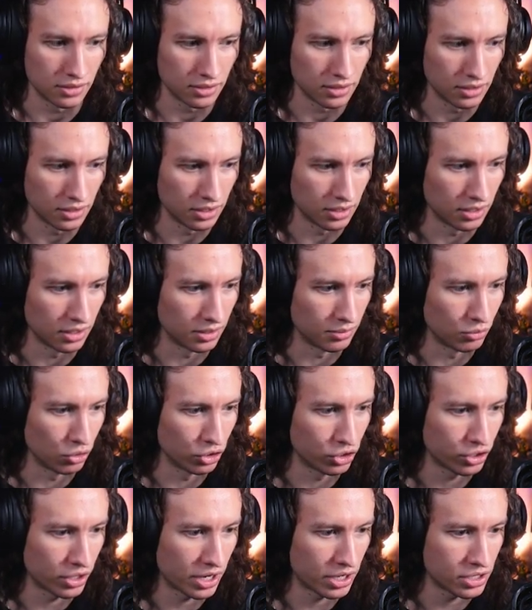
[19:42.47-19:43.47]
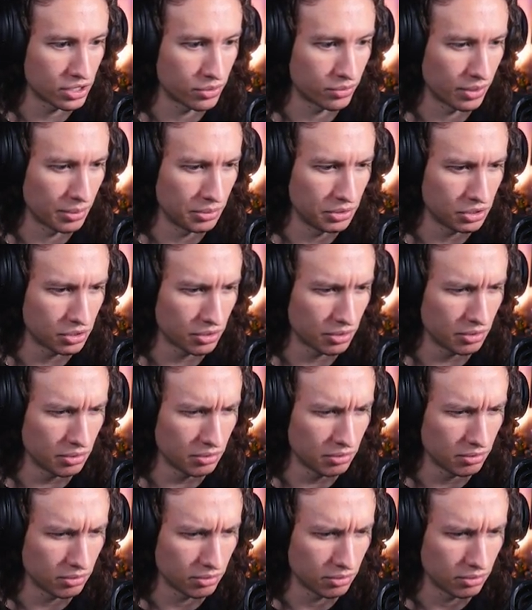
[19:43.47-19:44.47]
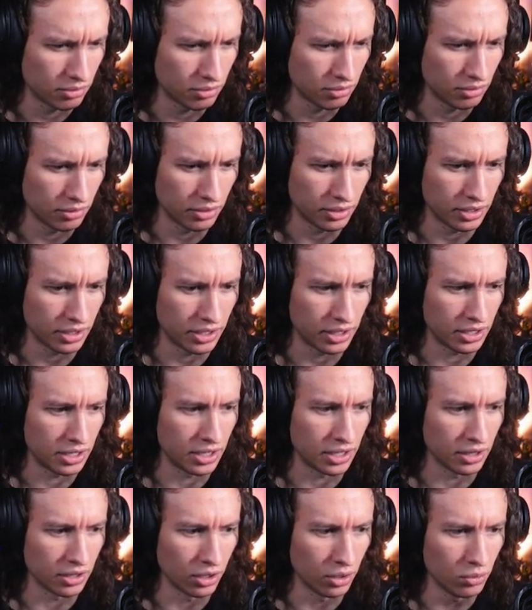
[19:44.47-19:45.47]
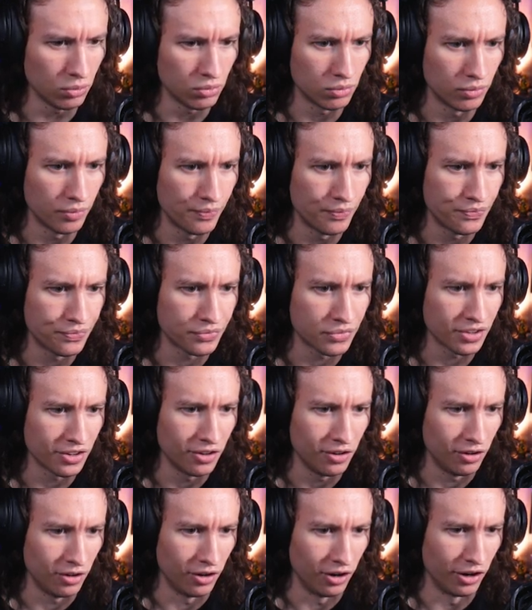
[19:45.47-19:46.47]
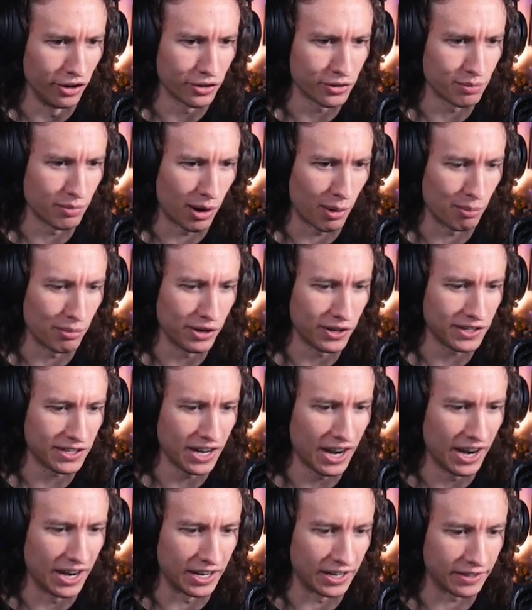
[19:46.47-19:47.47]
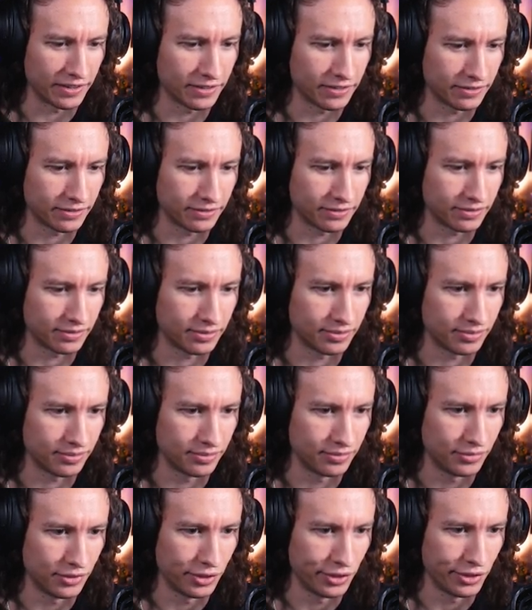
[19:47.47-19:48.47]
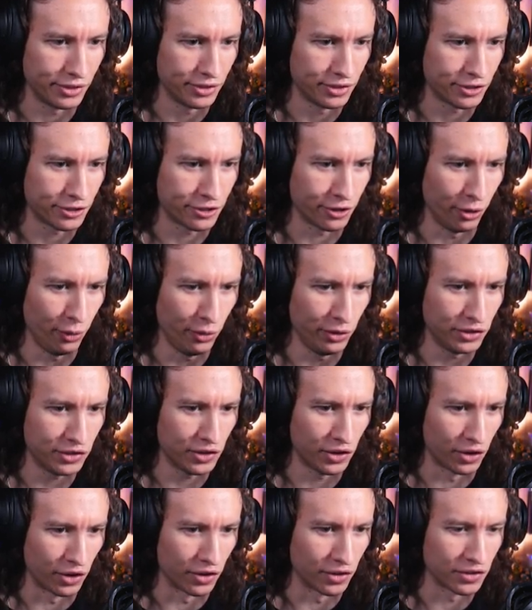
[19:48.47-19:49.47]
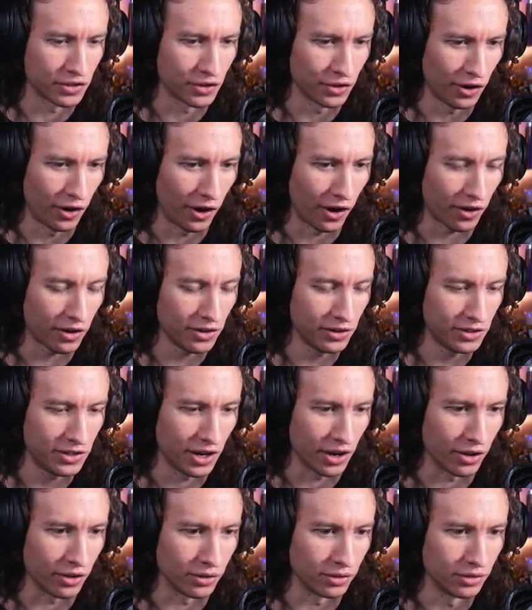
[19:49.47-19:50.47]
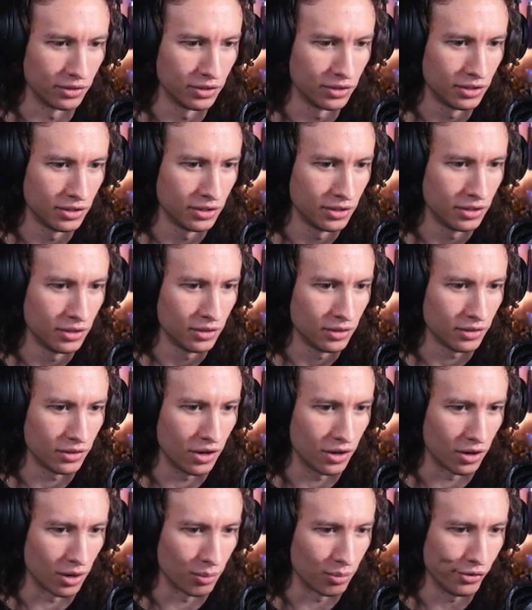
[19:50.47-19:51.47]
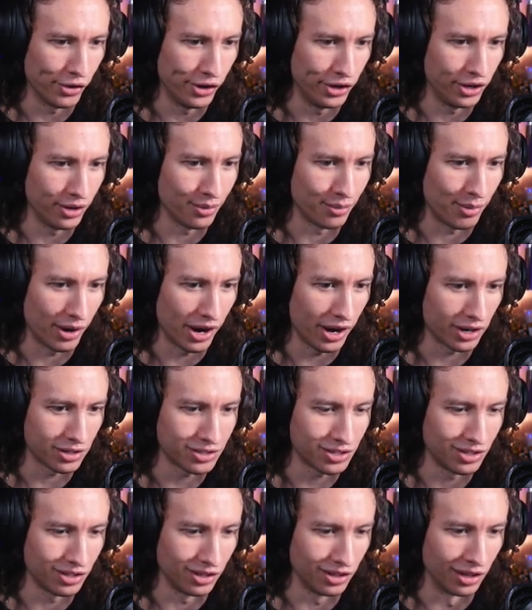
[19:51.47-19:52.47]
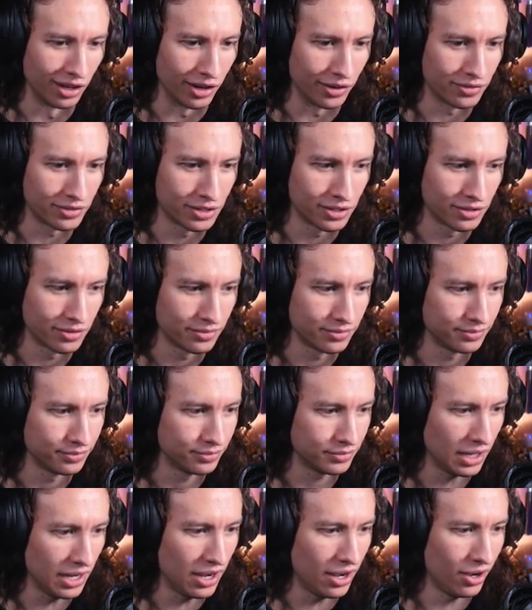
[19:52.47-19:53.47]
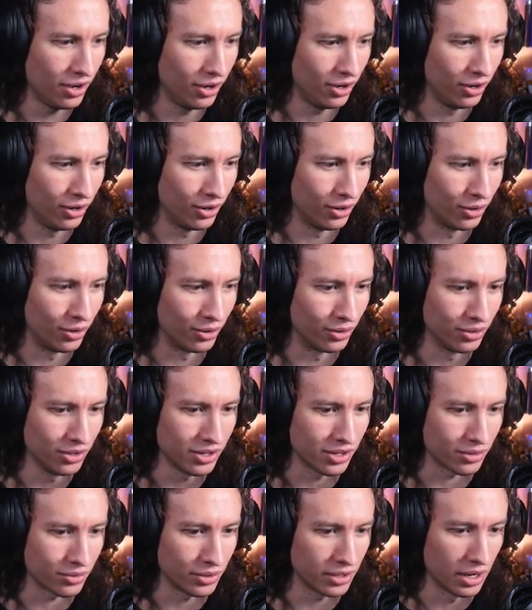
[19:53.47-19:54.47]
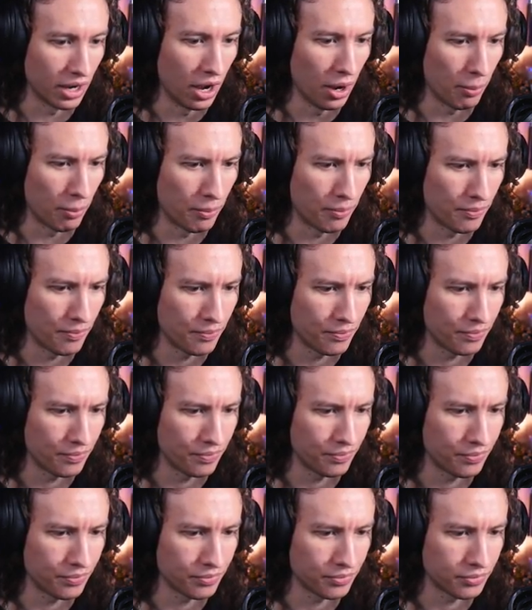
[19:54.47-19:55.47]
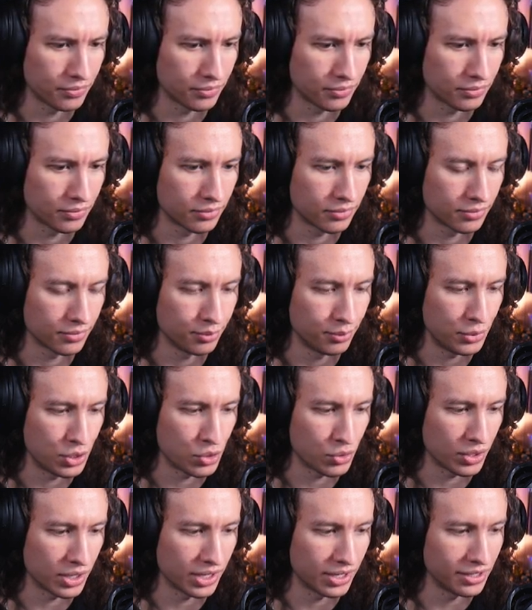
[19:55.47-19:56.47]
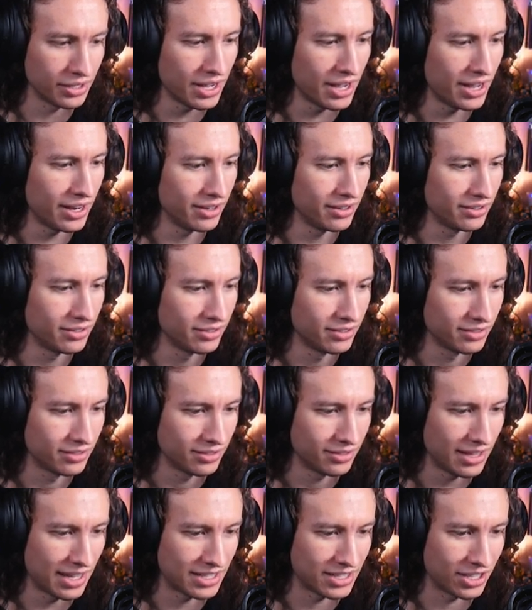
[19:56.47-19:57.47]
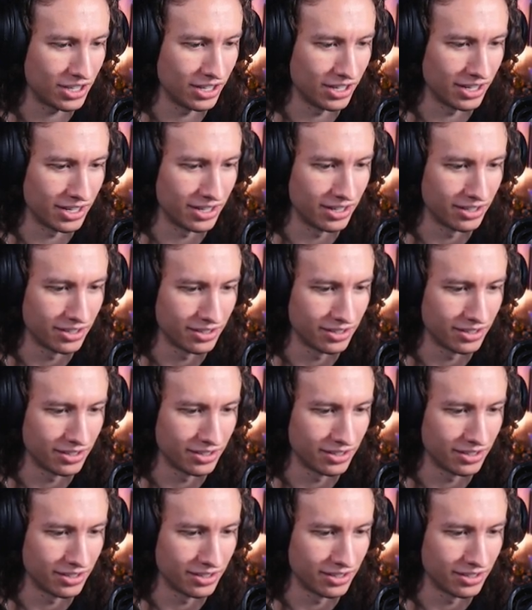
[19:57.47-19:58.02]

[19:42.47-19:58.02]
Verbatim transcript: Uh, more trash to rummage through? Yellow? It's my big day. So is yours, I can tell. There are plenty of bags to the left. Oh, look, we get- oh! Puking again. That's good.